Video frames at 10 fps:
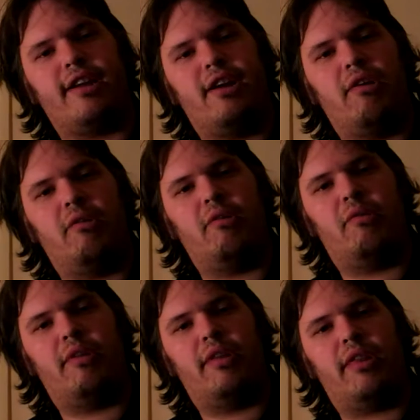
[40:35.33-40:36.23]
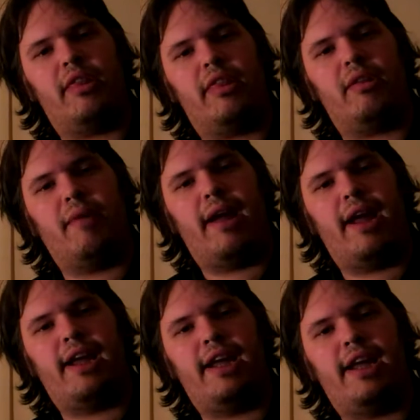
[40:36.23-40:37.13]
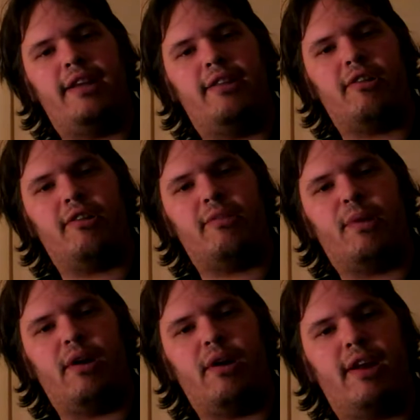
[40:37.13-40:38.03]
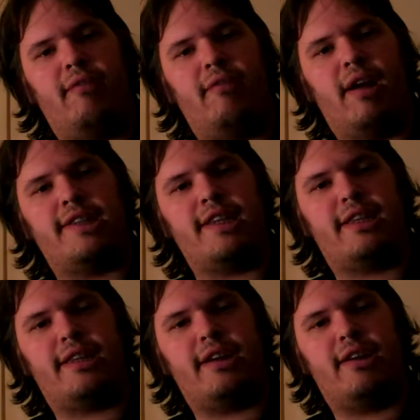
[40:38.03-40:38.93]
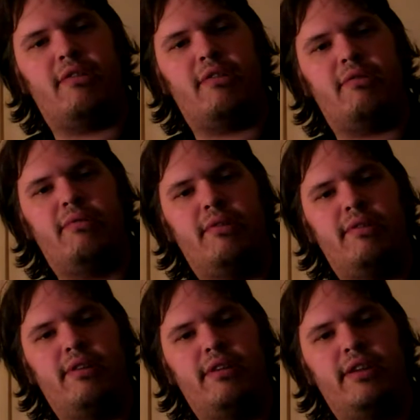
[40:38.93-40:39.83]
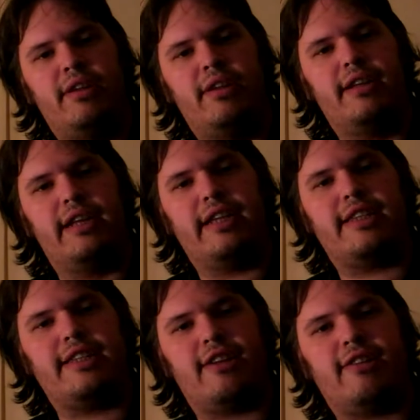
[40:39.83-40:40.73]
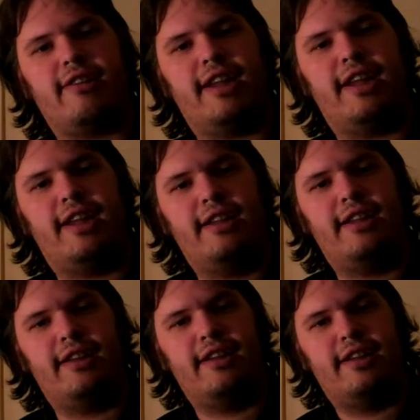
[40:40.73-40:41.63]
going to go the way either party wants it to go necessarily.